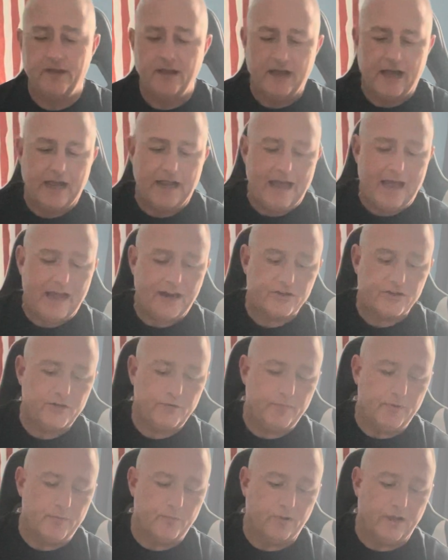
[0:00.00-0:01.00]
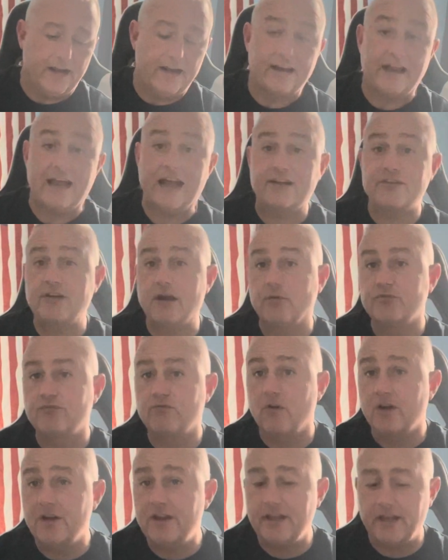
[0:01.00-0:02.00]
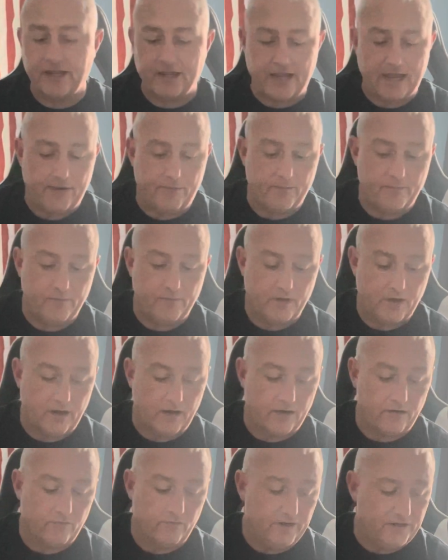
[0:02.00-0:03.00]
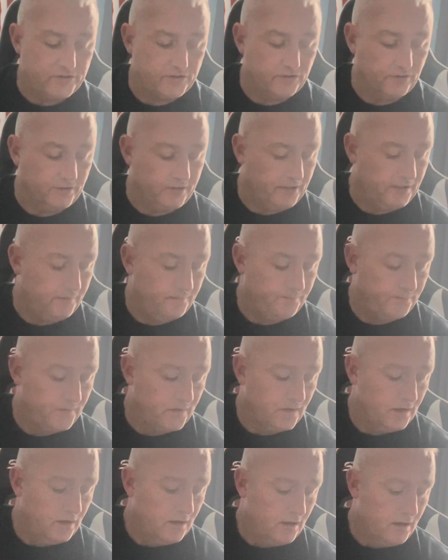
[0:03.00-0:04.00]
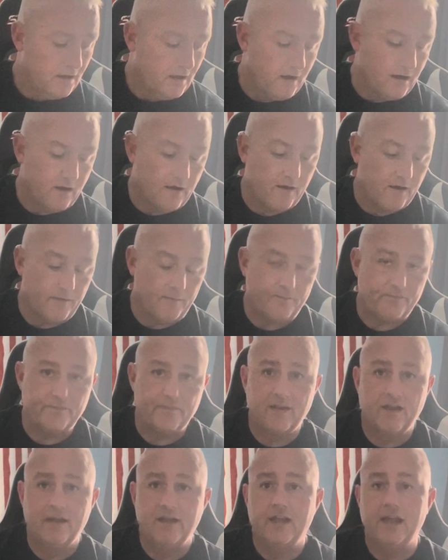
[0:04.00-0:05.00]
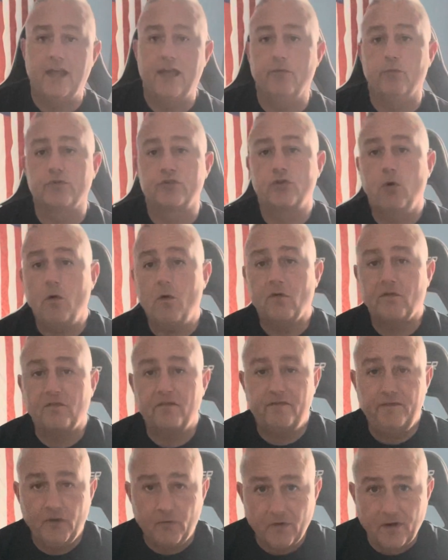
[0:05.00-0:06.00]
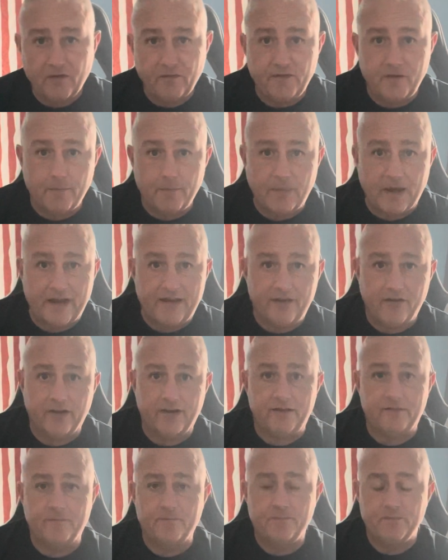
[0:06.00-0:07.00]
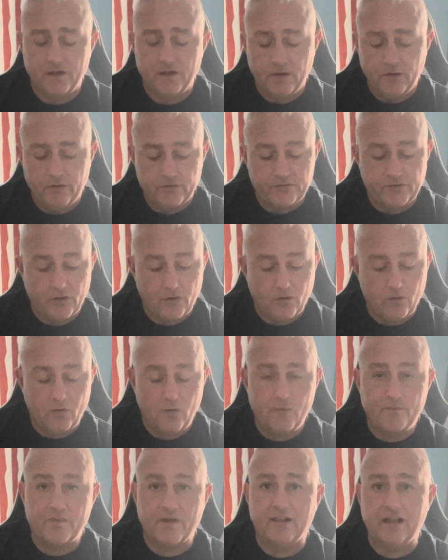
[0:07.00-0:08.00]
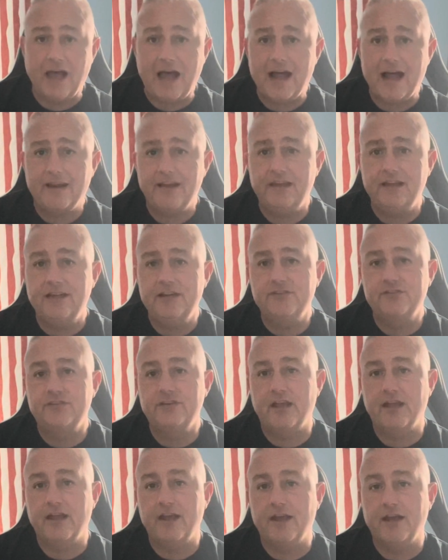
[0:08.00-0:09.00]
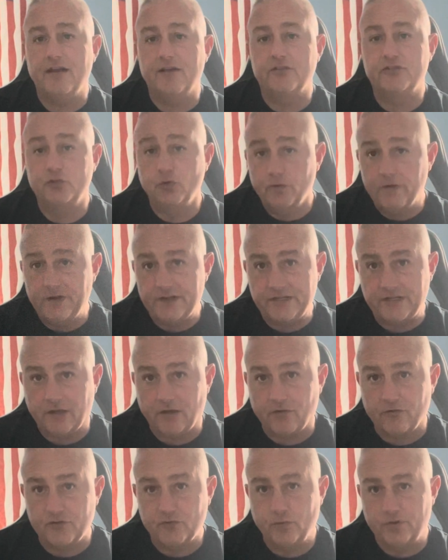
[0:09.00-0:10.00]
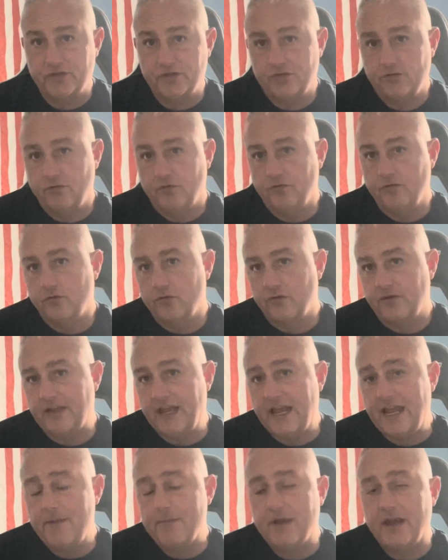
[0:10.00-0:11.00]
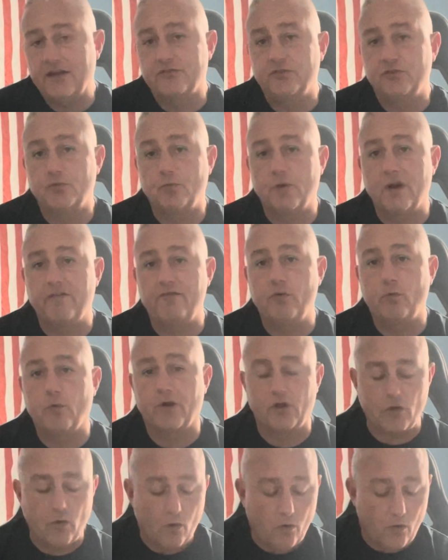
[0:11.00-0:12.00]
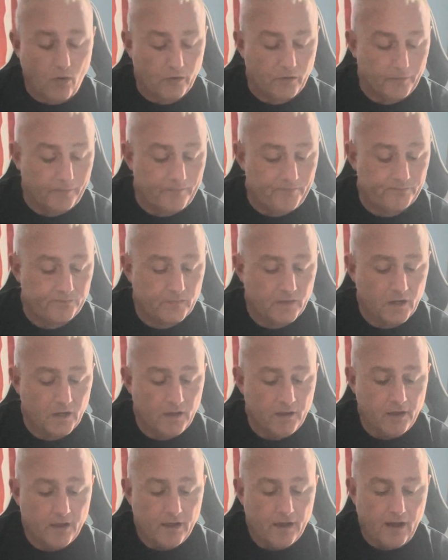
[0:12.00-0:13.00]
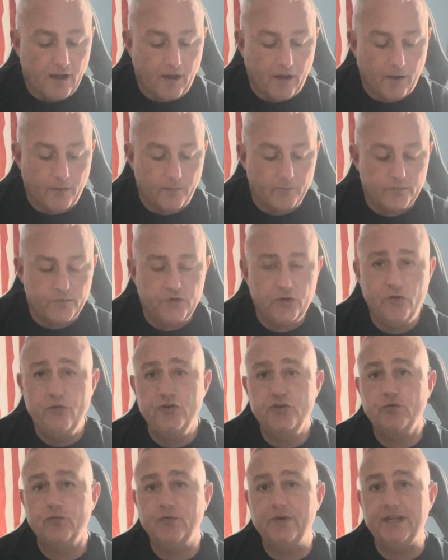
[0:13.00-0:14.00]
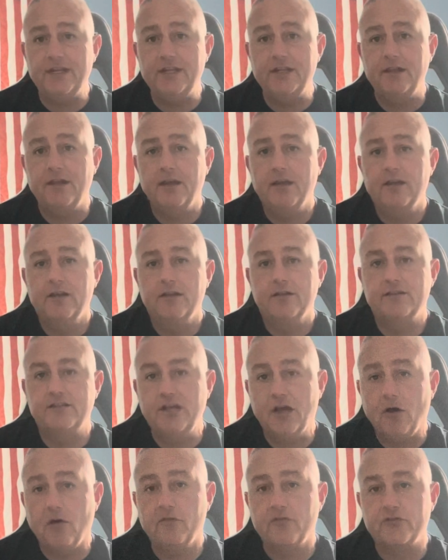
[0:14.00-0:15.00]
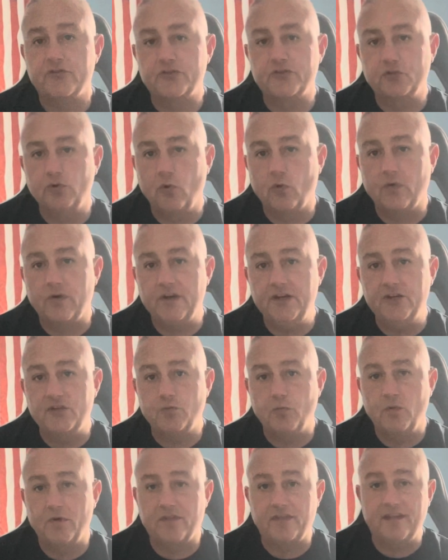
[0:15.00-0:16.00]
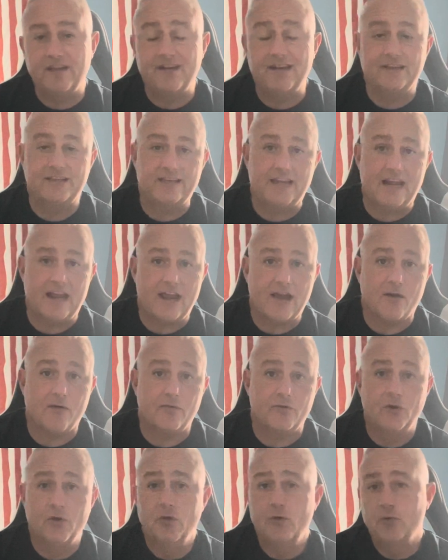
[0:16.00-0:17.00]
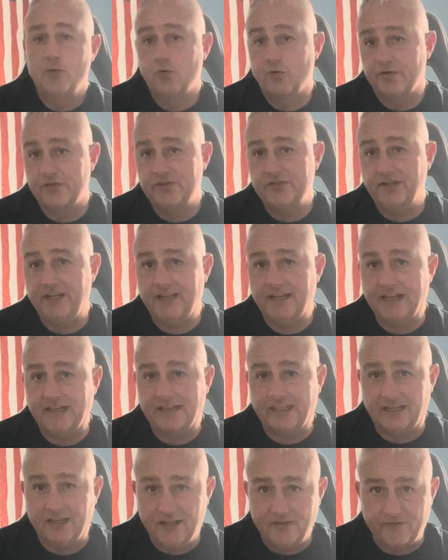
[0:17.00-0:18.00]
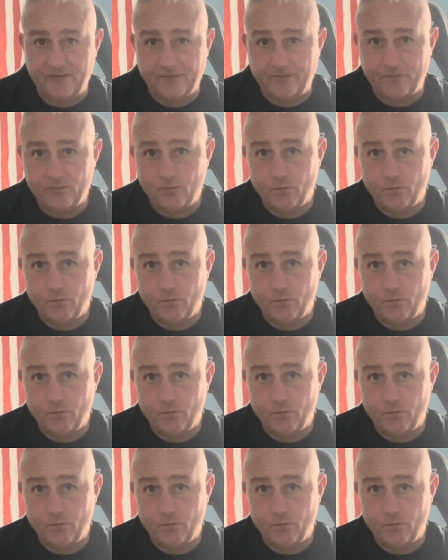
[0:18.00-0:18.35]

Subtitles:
I actually been playing it. Actually, I was running a game recently. It was called Philadelphia by Night. So a lot of these storytellers, which or game masters, whatever you want to call them, usually tell their stories within the town or city that they live in.